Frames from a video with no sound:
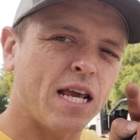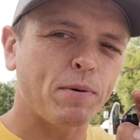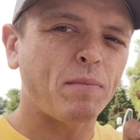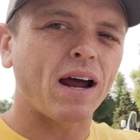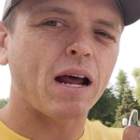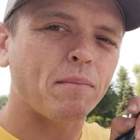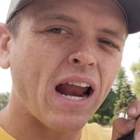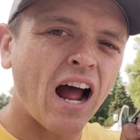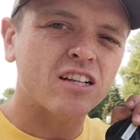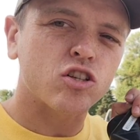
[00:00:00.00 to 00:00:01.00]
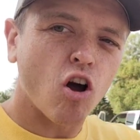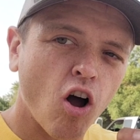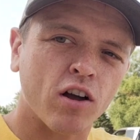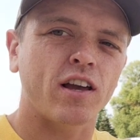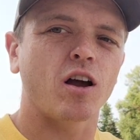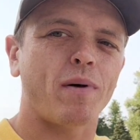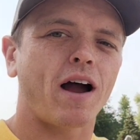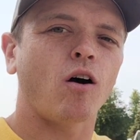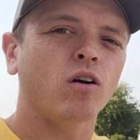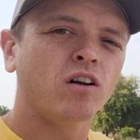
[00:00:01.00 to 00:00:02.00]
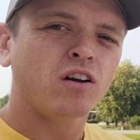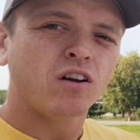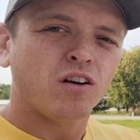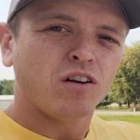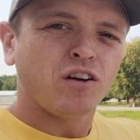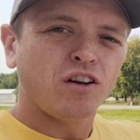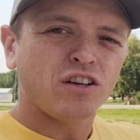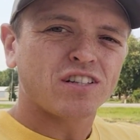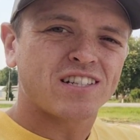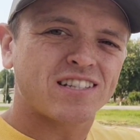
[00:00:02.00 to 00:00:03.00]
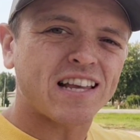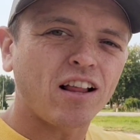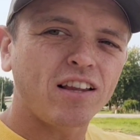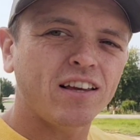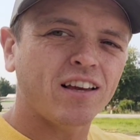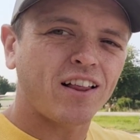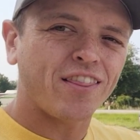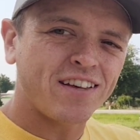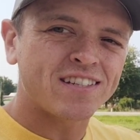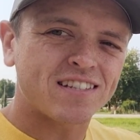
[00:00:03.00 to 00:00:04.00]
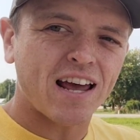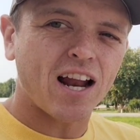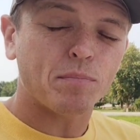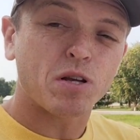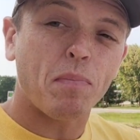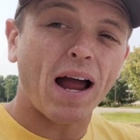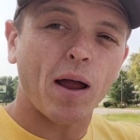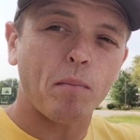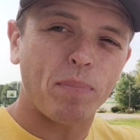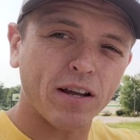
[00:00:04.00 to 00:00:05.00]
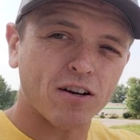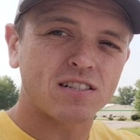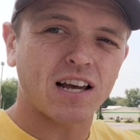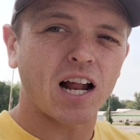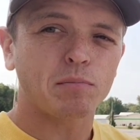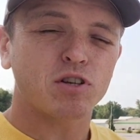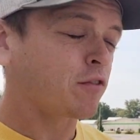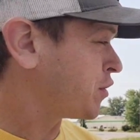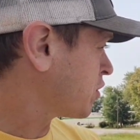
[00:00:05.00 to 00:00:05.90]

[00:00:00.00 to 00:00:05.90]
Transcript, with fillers: And keep in mind, I'm not talking about selling this setup to buy a bigger setup.